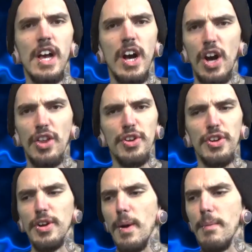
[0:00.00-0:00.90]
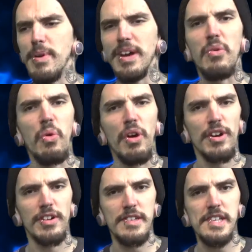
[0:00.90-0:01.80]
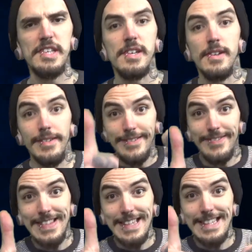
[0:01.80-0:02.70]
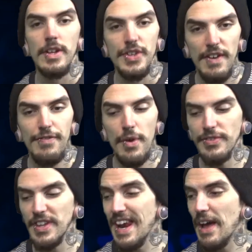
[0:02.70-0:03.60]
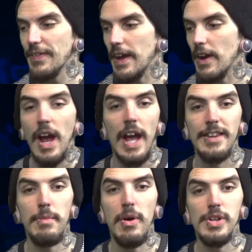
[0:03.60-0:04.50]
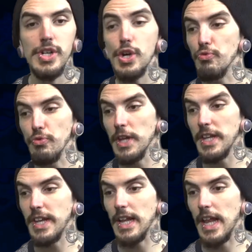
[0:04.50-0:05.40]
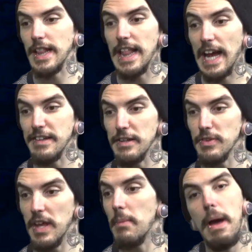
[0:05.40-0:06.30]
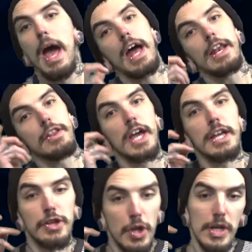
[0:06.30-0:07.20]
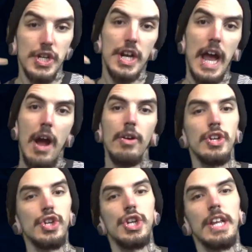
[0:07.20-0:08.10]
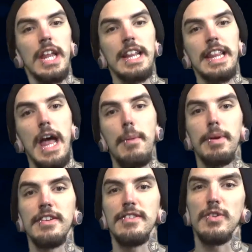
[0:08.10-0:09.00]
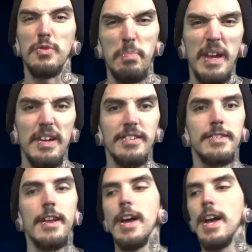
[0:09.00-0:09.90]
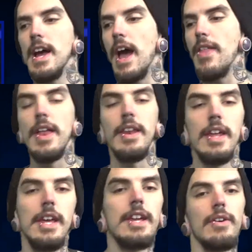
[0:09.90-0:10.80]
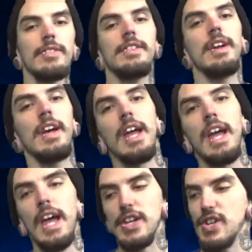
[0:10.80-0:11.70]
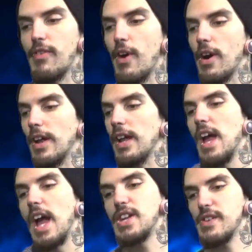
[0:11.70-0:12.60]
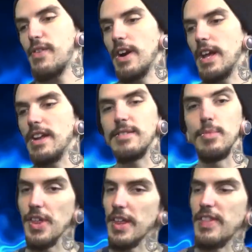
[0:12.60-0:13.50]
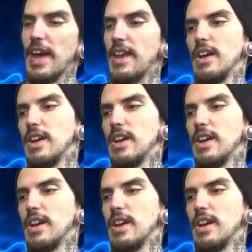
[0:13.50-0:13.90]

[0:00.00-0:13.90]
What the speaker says: other big words. Jeff throws that out there, and Samoa Joe really didn't like that because he was getting mad and like twitching out and shit like that because he was pissed. And then he goes to hit Jeff Hardy, and Jeff Hardy hits him with like that